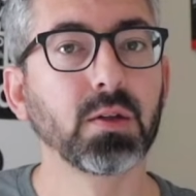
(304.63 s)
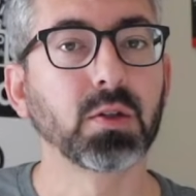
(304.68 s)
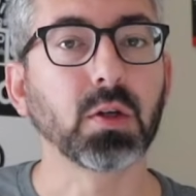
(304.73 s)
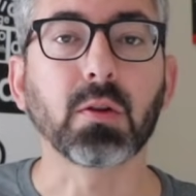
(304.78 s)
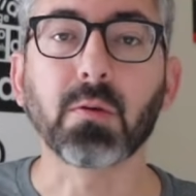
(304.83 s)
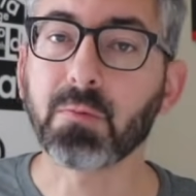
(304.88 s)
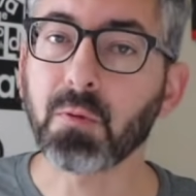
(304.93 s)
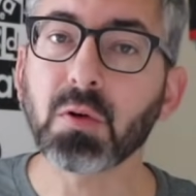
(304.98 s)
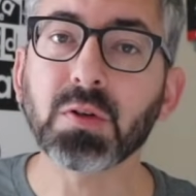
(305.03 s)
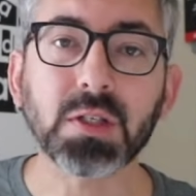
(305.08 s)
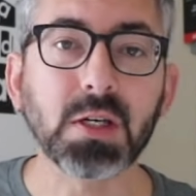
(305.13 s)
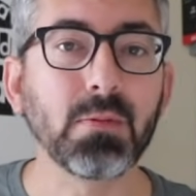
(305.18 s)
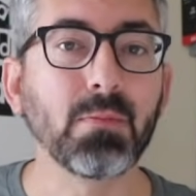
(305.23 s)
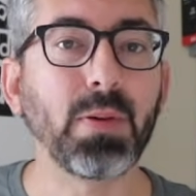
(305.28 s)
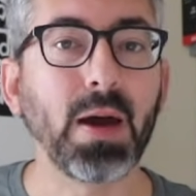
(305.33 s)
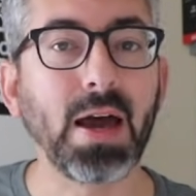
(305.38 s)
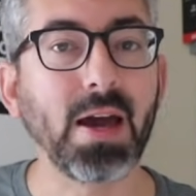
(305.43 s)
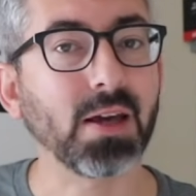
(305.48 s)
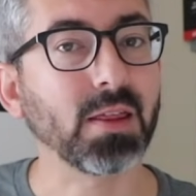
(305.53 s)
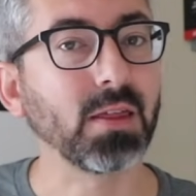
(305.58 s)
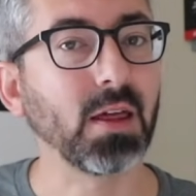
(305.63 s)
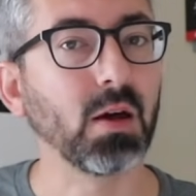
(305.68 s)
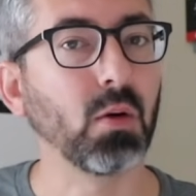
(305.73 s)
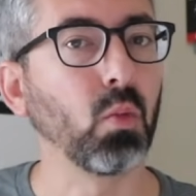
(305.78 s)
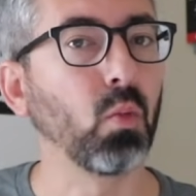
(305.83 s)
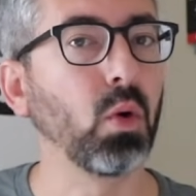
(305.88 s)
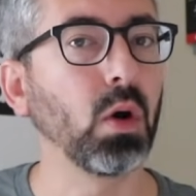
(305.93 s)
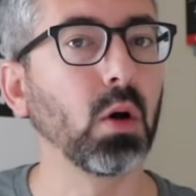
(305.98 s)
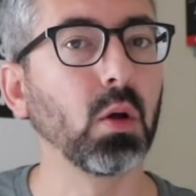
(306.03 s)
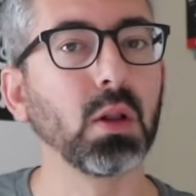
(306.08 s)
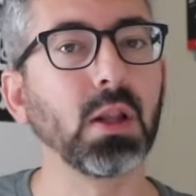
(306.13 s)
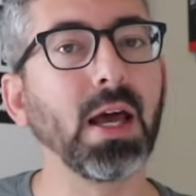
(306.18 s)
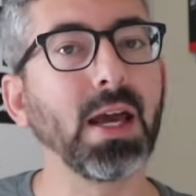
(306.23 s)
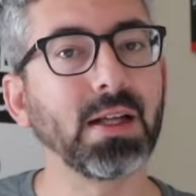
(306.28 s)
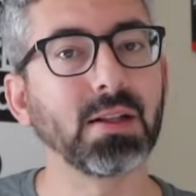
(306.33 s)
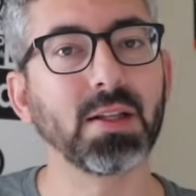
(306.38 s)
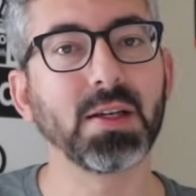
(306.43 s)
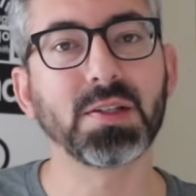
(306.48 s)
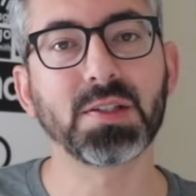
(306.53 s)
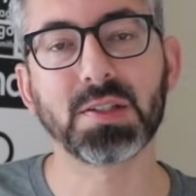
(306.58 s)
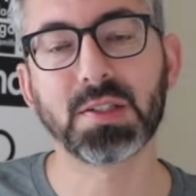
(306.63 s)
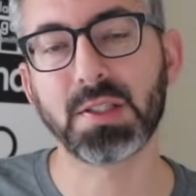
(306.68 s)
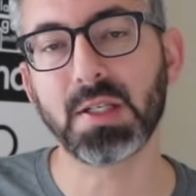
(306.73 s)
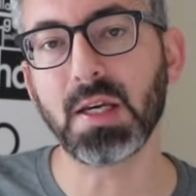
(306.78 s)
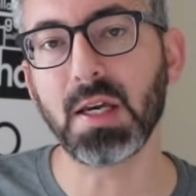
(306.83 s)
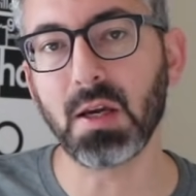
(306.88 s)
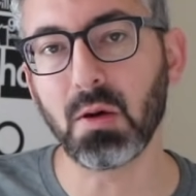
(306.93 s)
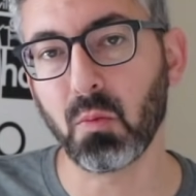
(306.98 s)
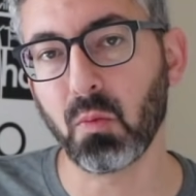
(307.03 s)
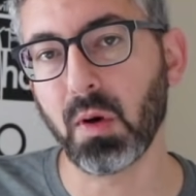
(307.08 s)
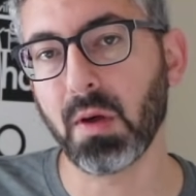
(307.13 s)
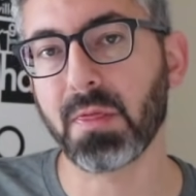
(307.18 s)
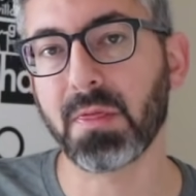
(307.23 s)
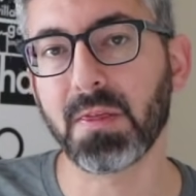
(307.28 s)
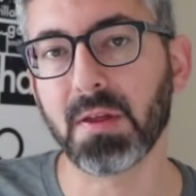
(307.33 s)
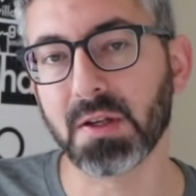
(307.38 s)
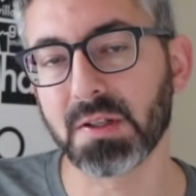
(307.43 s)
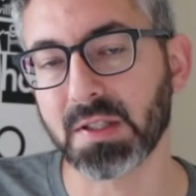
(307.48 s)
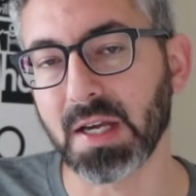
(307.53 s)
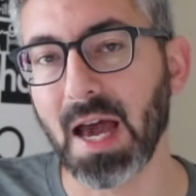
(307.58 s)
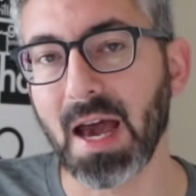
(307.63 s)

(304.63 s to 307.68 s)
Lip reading: So the first impact that we'll likely see with this